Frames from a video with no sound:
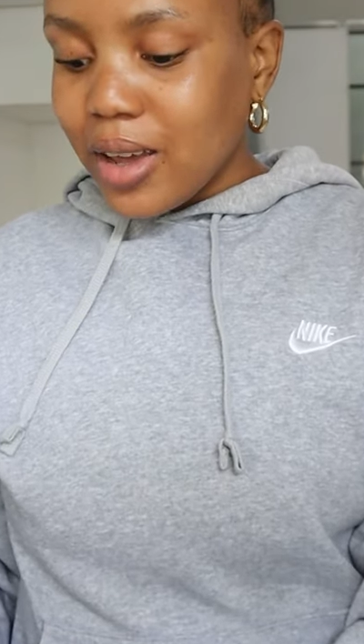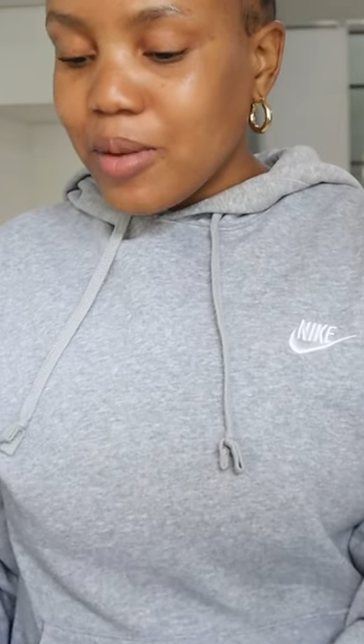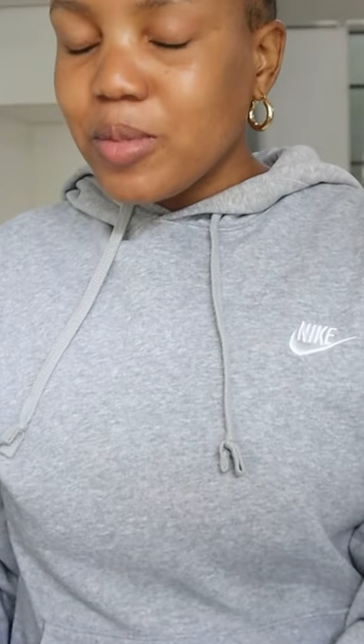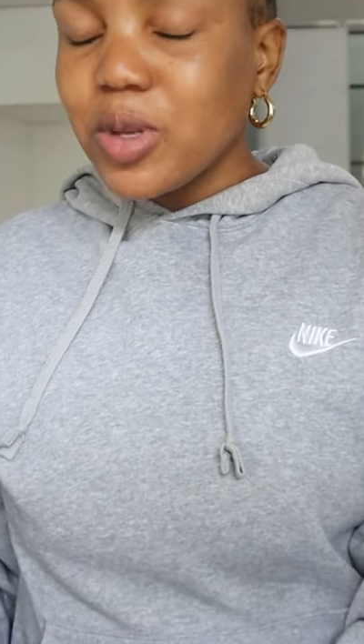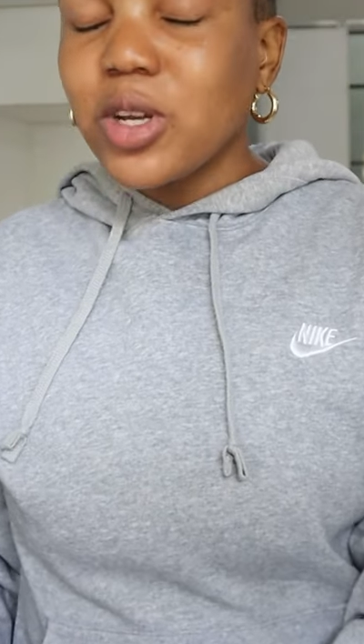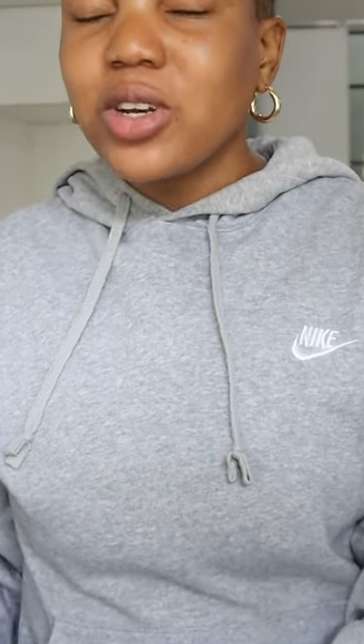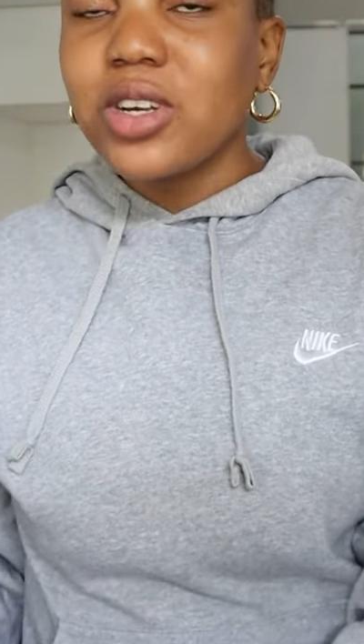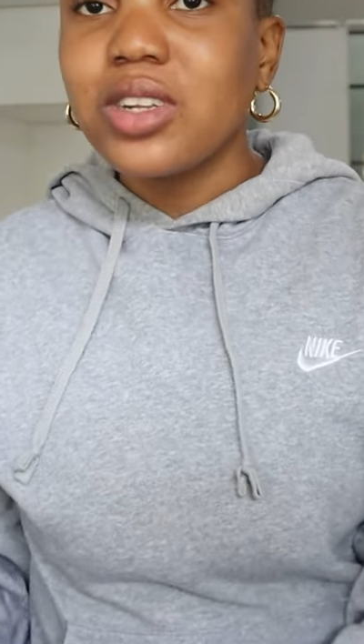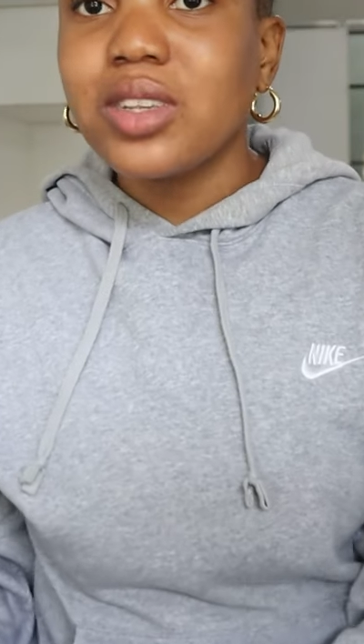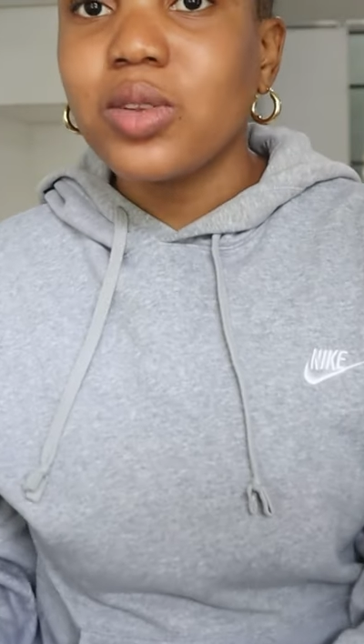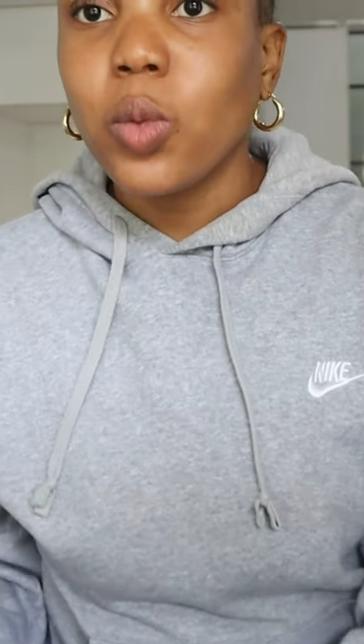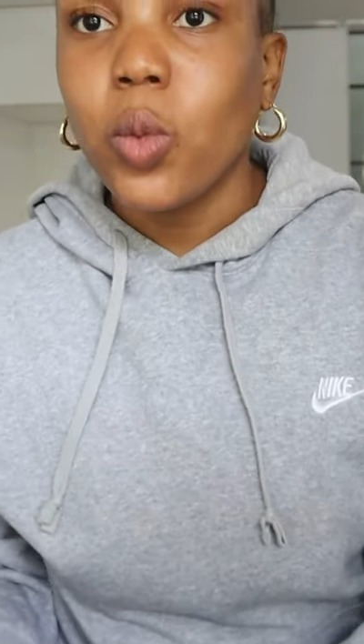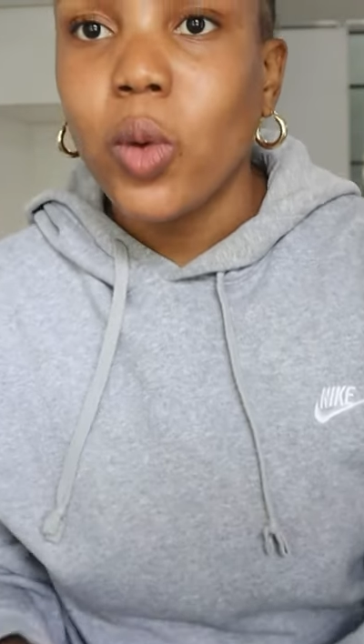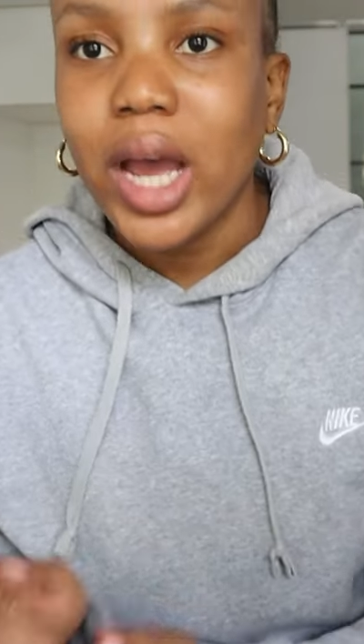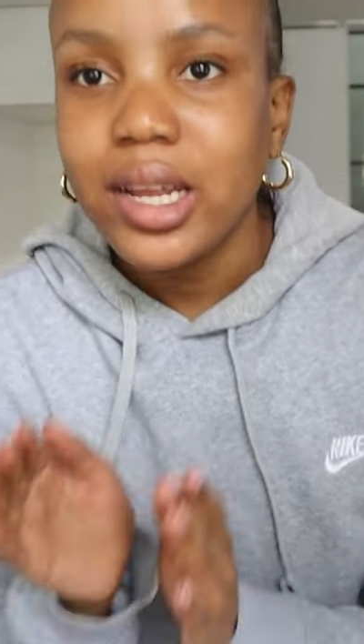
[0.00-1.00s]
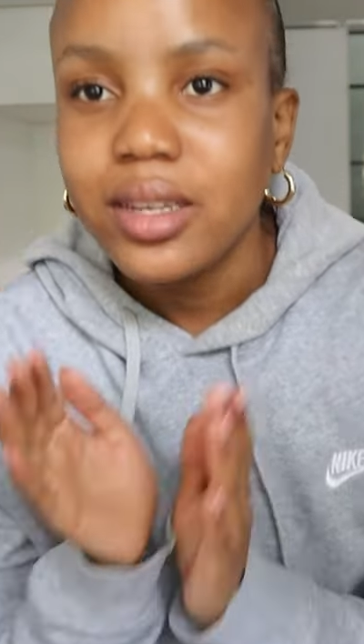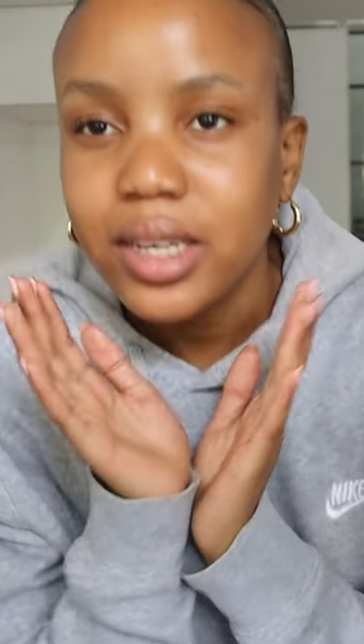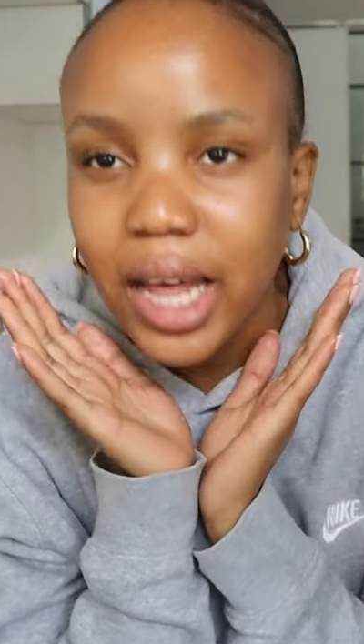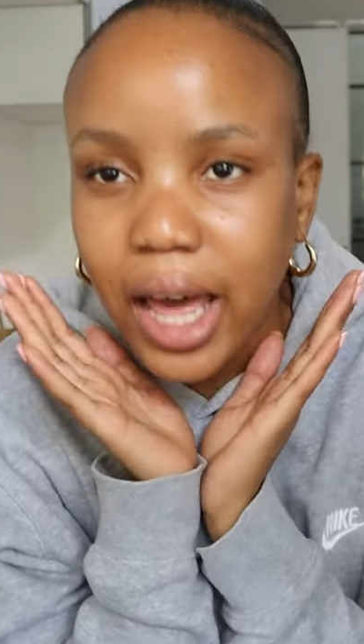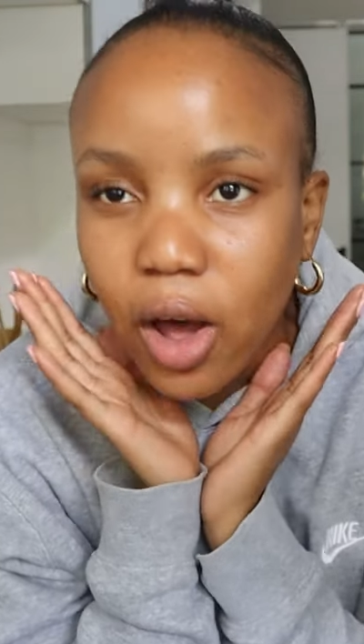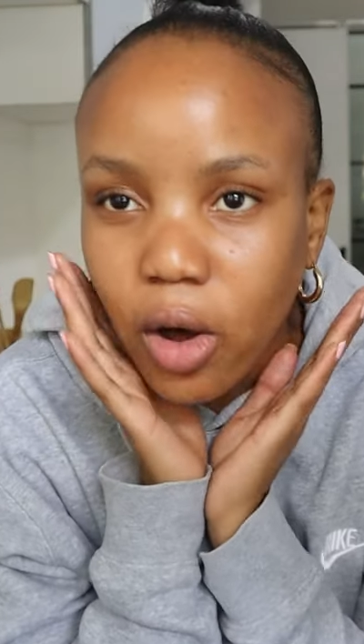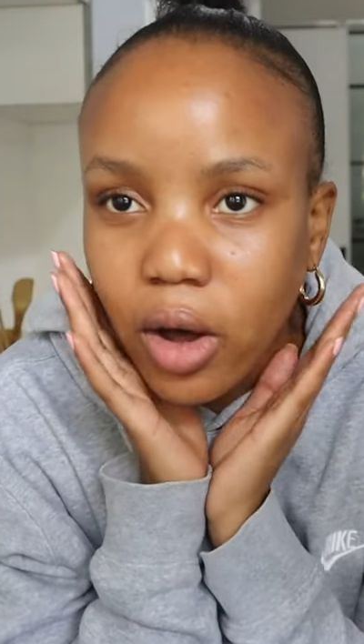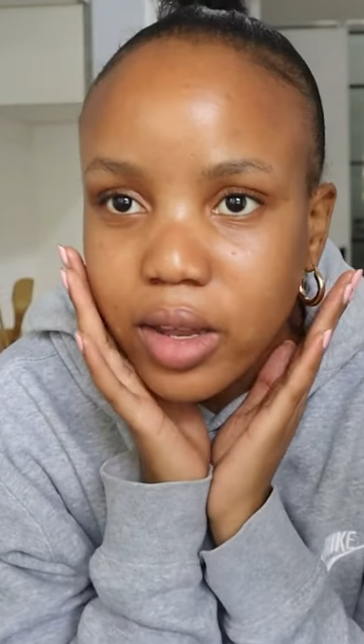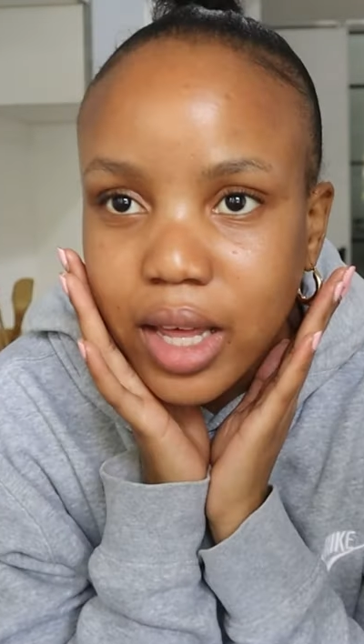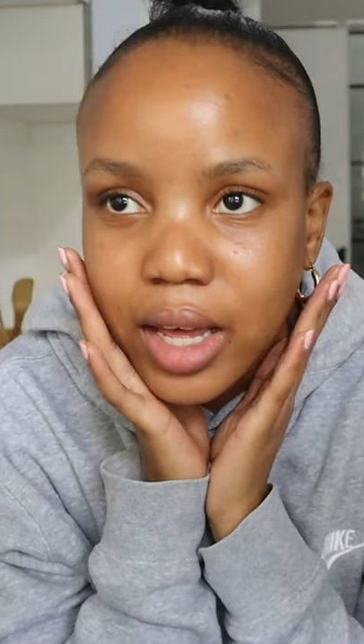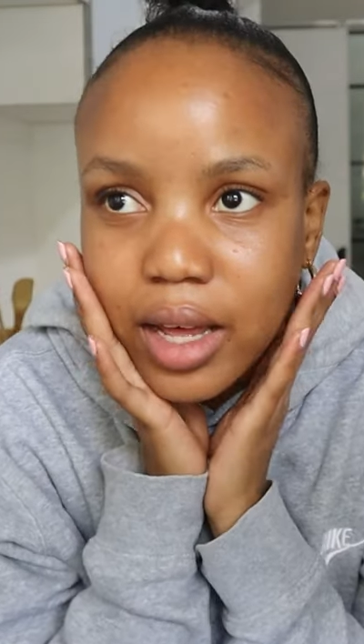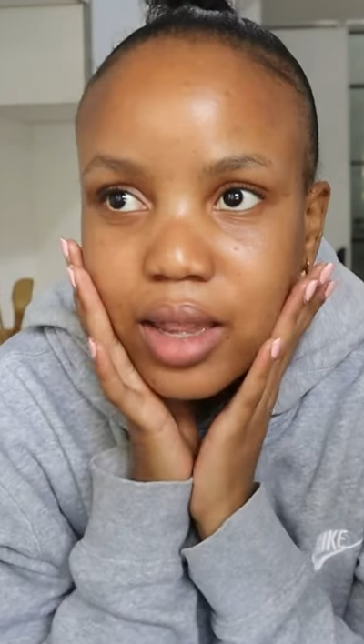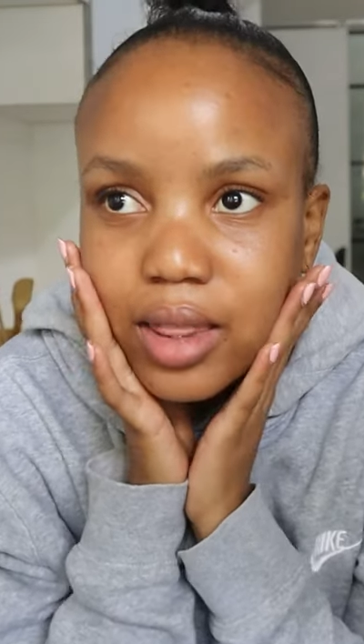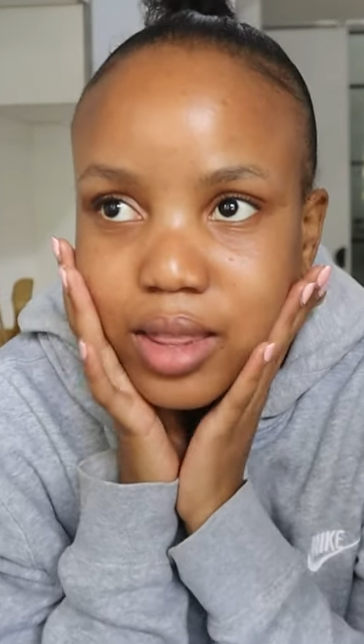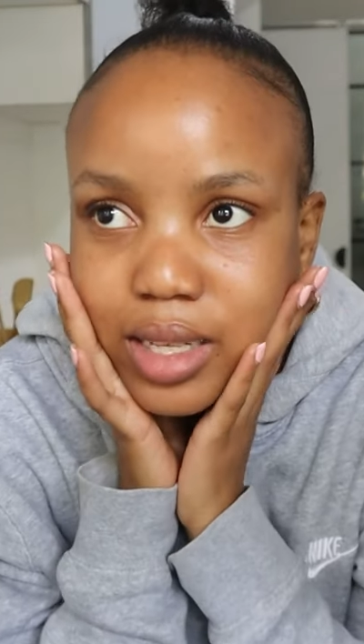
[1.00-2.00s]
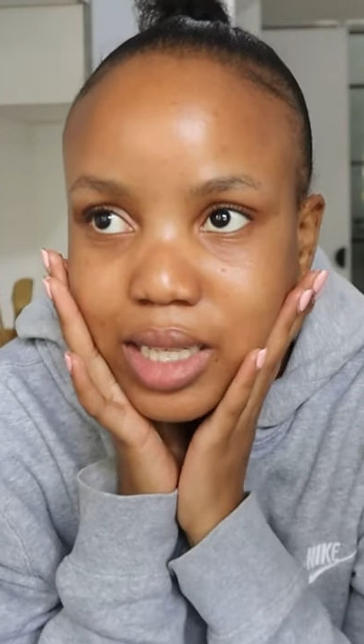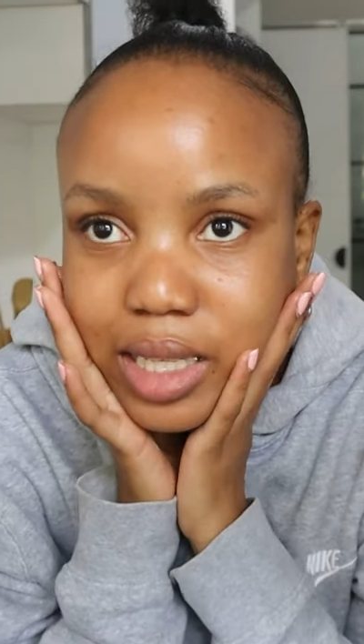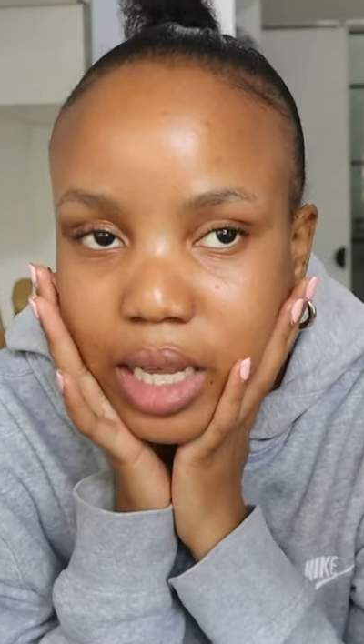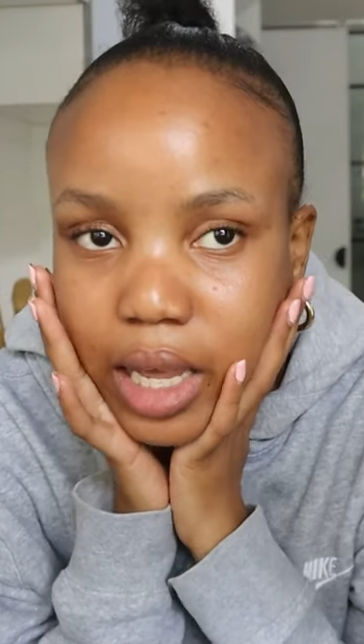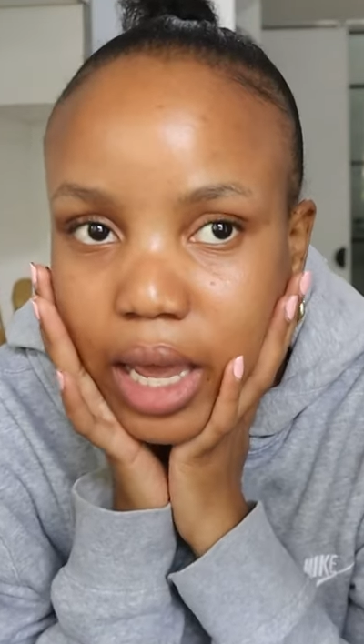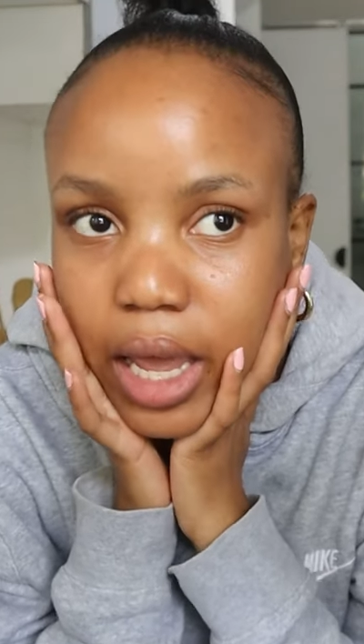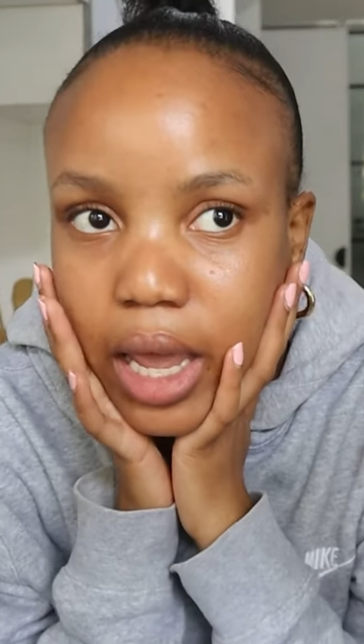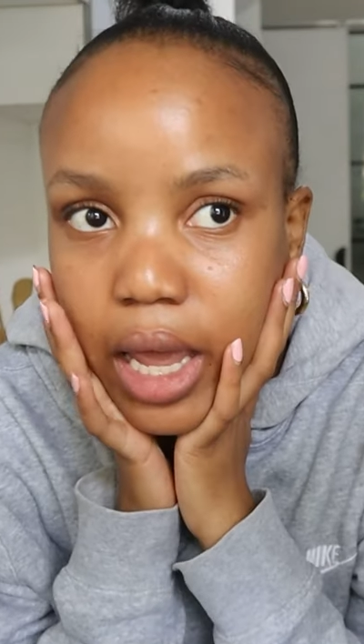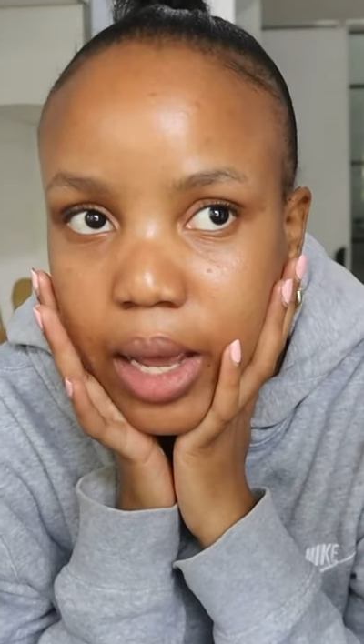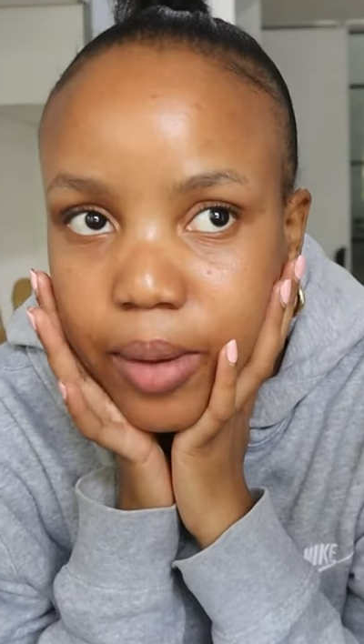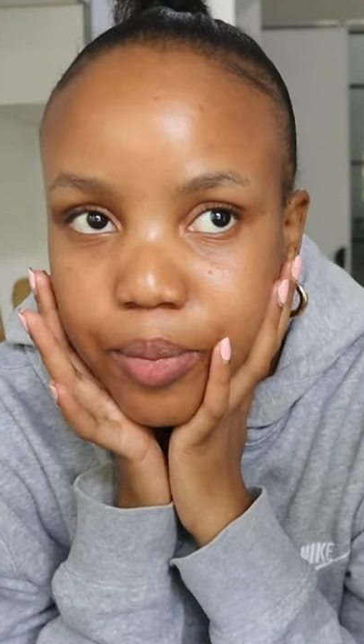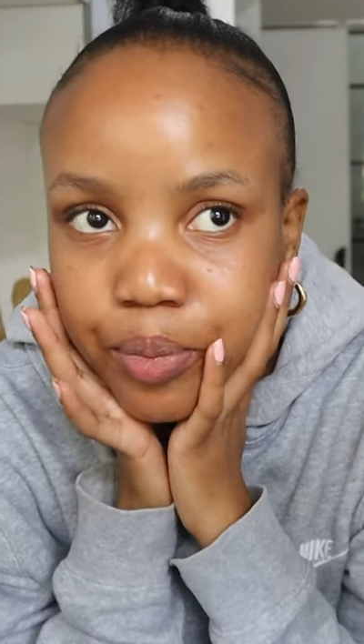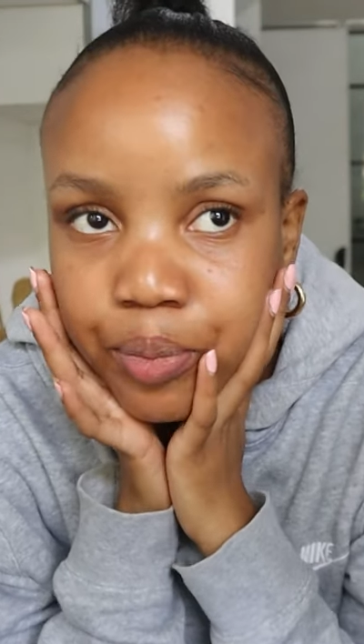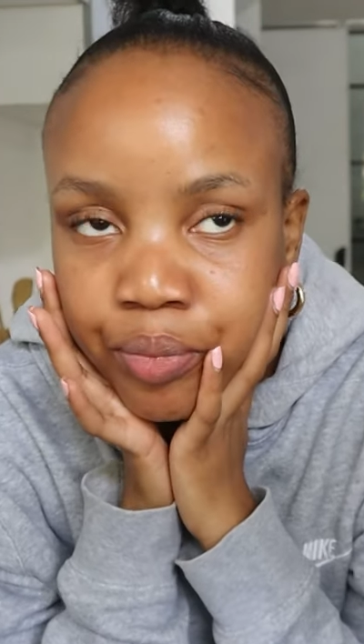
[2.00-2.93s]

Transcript: because why did I order this hair?